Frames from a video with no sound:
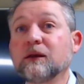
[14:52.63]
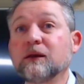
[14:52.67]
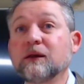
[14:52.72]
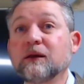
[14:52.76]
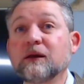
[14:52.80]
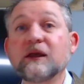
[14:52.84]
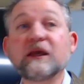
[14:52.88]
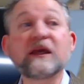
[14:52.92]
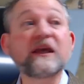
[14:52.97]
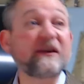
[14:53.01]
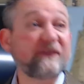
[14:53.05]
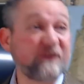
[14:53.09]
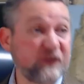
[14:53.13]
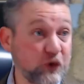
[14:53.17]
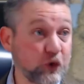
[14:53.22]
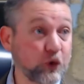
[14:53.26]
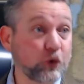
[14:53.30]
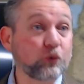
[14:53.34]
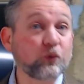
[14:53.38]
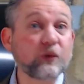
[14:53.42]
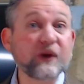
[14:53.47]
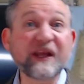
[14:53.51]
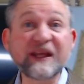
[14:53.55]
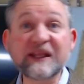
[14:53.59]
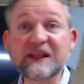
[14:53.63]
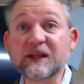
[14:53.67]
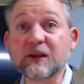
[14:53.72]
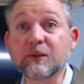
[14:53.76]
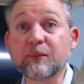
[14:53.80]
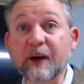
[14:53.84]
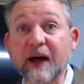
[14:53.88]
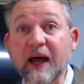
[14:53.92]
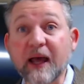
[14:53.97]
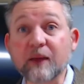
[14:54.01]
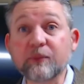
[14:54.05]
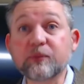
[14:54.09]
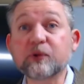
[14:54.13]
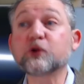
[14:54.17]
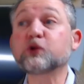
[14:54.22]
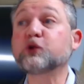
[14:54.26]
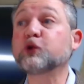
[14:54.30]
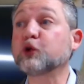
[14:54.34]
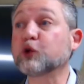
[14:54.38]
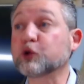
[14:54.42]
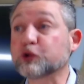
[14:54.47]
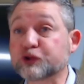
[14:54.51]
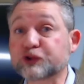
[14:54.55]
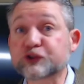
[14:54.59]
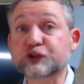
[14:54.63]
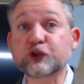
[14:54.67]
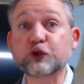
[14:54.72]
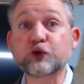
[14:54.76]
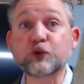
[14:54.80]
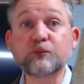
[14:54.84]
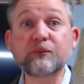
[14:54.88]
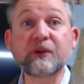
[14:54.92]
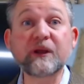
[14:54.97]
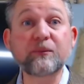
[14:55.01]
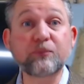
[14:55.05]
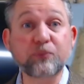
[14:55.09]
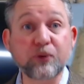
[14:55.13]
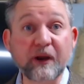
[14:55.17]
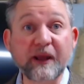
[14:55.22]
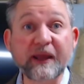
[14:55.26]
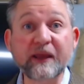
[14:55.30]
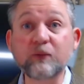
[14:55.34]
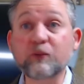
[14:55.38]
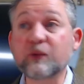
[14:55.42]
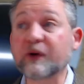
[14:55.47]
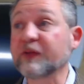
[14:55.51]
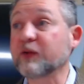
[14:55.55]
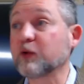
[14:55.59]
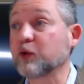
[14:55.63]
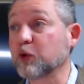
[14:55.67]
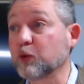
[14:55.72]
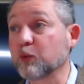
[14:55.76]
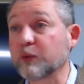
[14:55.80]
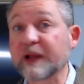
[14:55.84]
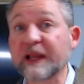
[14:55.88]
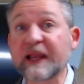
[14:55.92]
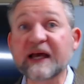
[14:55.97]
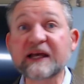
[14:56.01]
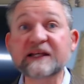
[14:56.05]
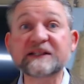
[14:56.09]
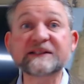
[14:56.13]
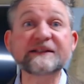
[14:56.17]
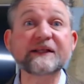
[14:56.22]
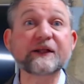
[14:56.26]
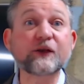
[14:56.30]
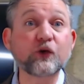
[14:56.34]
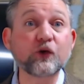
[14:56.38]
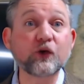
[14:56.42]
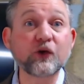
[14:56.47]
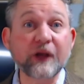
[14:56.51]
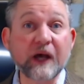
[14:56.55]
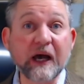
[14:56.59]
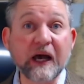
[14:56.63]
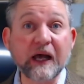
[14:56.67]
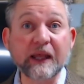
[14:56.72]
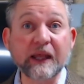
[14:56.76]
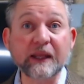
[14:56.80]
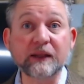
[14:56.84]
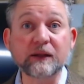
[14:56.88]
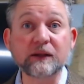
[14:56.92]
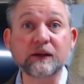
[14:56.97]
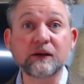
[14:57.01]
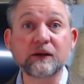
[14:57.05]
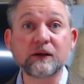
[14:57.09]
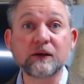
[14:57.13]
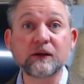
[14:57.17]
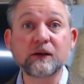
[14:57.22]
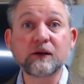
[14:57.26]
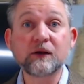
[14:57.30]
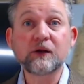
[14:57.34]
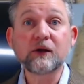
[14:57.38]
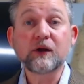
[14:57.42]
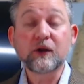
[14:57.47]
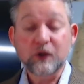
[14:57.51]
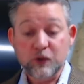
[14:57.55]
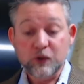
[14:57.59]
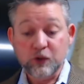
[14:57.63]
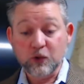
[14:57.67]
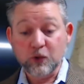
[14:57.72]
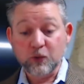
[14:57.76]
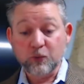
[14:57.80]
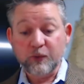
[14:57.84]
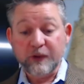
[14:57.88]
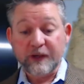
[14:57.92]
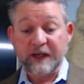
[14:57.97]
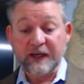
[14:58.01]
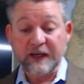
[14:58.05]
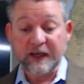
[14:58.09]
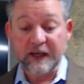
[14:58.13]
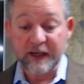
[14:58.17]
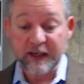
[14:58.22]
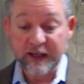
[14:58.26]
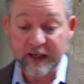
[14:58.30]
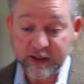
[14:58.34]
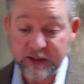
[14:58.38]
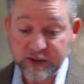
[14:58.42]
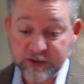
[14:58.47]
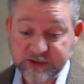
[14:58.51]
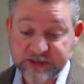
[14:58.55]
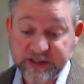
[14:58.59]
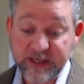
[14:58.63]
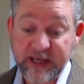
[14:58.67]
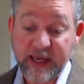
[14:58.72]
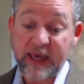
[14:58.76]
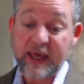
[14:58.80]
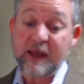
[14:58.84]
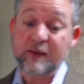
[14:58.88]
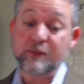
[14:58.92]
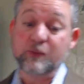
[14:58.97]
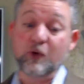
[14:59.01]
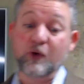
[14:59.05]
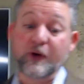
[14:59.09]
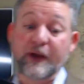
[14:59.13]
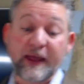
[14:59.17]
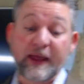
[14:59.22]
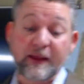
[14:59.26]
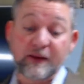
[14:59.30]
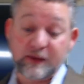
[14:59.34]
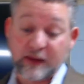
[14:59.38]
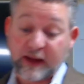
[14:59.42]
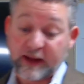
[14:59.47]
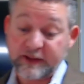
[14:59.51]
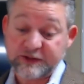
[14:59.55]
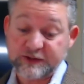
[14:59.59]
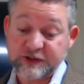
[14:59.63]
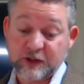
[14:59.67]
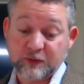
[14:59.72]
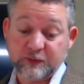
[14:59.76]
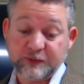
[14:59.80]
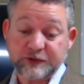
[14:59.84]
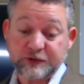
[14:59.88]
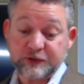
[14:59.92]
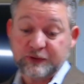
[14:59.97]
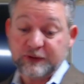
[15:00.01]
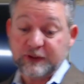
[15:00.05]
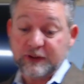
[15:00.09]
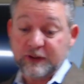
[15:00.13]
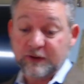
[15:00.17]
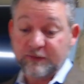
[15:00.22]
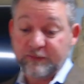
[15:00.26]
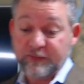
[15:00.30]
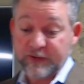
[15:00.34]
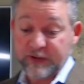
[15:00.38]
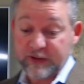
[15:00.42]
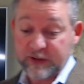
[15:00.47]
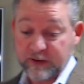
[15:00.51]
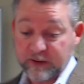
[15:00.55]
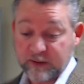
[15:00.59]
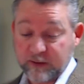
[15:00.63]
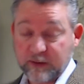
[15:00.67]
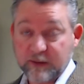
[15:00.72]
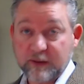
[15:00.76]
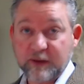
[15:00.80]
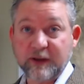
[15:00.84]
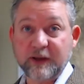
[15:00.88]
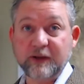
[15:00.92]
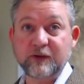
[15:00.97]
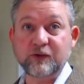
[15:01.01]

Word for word: If you'll read the Bible, you'll soon be praying whether you realized it or not. You'll read it and he'll say, hey boy, I, I saw what you did over there. And you,